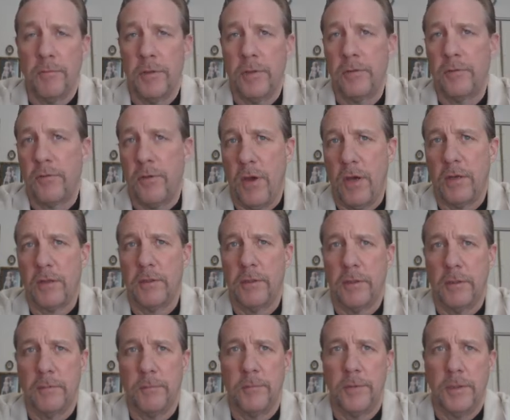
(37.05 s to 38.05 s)
I want to talk a
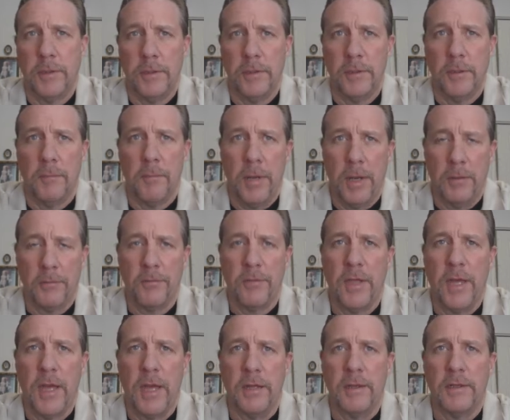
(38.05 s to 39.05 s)
little bit
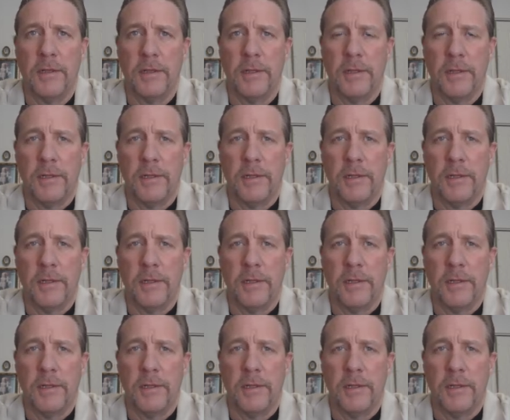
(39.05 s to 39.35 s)
about that,